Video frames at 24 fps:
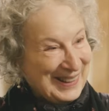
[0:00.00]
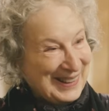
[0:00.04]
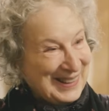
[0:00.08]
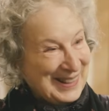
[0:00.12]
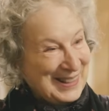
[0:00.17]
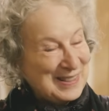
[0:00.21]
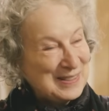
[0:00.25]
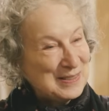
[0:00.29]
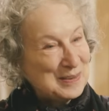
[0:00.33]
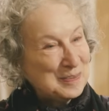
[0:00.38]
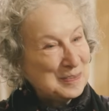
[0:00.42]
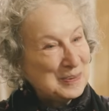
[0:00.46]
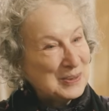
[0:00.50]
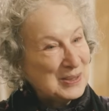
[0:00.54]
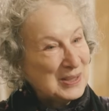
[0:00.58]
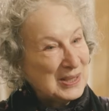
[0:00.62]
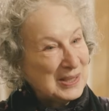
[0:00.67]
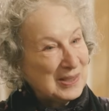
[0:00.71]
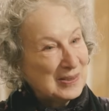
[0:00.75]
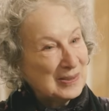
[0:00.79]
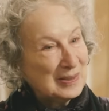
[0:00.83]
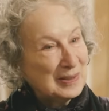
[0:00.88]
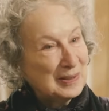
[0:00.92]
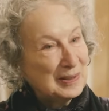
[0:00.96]
is a
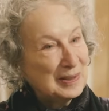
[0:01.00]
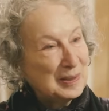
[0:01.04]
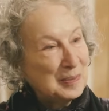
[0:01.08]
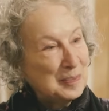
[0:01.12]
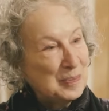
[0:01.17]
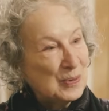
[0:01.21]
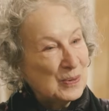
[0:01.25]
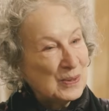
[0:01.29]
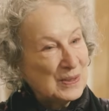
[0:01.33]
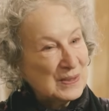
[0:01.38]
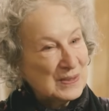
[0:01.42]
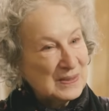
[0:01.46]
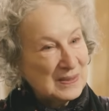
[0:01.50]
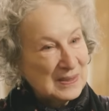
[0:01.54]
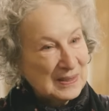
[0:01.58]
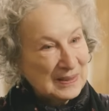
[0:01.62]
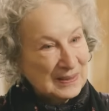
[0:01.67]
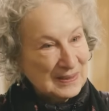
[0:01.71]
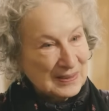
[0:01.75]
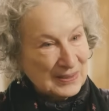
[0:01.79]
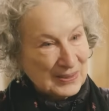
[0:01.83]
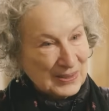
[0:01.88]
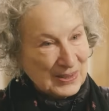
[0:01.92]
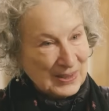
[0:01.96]
particularly
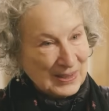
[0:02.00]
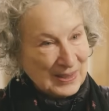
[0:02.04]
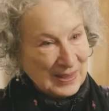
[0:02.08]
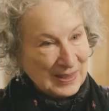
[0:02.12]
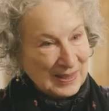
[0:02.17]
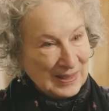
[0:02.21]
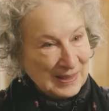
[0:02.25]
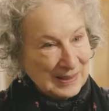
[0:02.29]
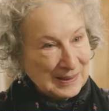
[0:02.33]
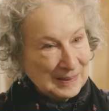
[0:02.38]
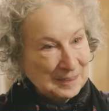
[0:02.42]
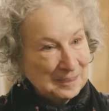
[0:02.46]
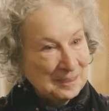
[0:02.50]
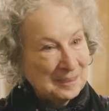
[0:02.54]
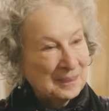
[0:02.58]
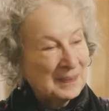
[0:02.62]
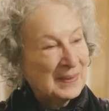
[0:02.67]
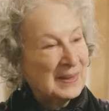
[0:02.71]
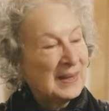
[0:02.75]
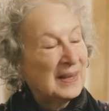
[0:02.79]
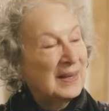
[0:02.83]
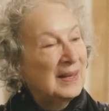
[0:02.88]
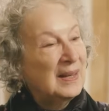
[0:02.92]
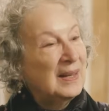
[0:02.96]
poisonous looking thing.
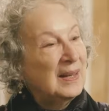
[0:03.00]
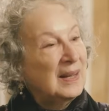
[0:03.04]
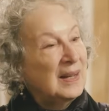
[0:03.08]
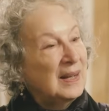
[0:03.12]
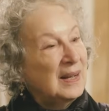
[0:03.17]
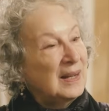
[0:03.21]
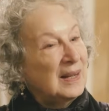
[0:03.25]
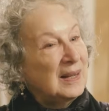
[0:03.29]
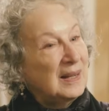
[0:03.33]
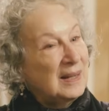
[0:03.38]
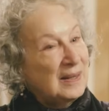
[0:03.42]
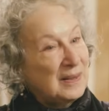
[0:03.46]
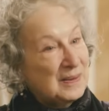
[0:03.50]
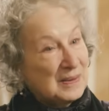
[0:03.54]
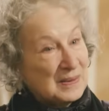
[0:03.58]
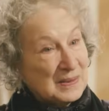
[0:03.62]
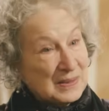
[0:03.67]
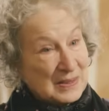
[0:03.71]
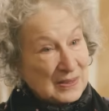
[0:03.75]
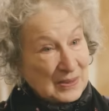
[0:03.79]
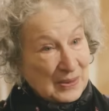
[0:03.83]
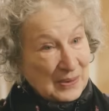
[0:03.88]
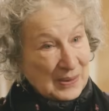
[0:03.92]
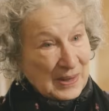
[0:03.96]

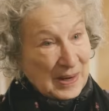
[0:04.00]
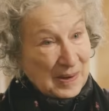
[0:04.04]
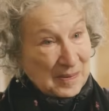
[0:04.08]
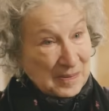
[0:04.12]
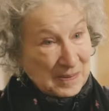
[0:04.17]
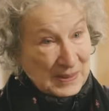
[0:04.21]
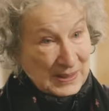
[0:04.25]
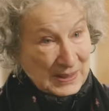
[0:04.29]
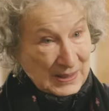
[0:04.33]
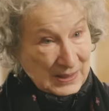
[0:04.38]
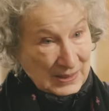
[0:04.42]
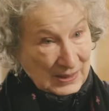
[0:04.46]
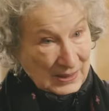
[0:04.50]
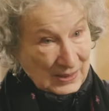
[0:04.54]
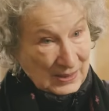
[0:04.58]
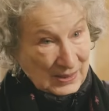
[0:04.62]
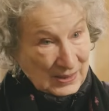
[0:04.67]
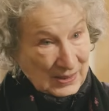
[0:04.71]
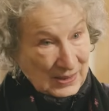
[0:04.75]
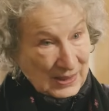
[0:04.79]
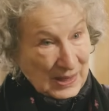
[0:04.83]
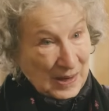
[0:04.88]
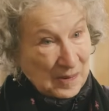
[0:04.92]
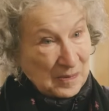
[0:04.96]
So
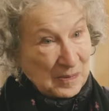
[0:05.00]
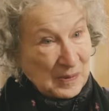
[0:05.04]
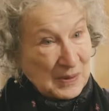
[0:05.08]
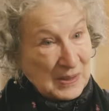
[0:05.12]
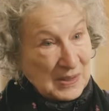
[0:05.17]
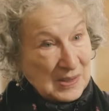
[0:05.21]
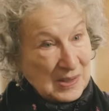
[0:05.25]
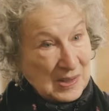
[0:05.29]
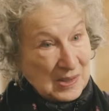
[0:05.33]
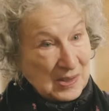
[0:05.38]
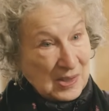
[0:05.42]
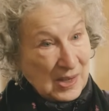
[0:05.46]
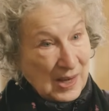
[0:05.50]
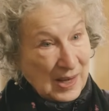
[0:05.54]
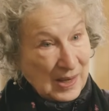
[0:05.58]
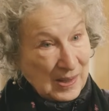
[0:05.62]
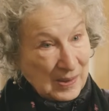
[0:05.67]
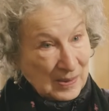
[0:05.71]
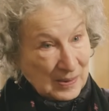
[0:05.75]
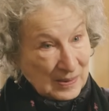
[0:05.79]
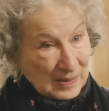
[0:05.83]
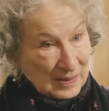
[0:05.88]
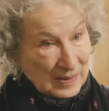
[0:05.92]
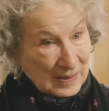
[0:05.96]
every
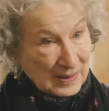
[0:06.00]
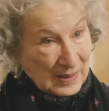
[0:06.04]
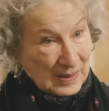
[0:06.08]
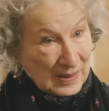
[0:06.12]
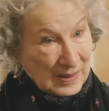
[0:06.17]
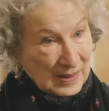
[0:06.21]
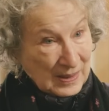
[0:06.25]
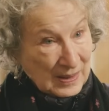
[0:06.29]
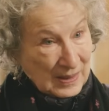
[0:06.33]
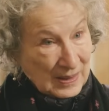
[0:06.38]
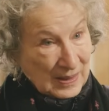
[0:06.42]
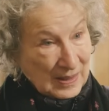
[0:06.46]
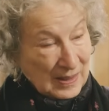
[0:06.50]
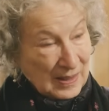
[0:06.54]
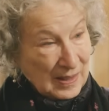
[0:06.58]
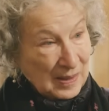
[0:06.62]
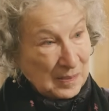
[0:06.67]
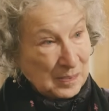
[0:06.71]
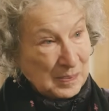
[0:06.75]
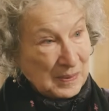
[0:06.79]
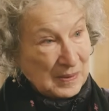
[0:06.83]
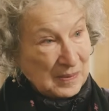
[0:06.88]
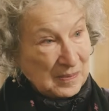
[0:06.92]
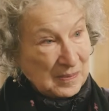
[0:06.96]
detail
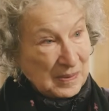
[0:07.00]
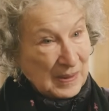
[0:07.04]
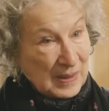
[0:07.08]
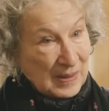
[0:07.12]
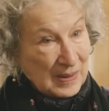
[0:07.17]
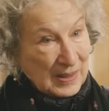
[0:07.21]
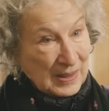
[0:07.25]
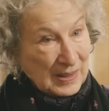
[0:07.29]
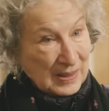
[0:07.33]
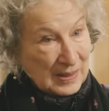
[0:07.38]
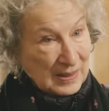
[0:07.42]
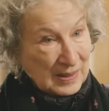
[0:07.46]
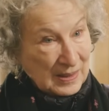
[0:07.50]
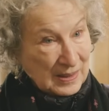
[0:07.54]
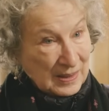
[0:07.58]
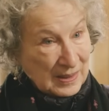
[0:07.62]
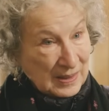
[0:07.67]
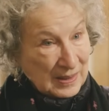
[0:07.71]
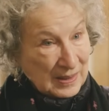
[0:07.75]
they've been very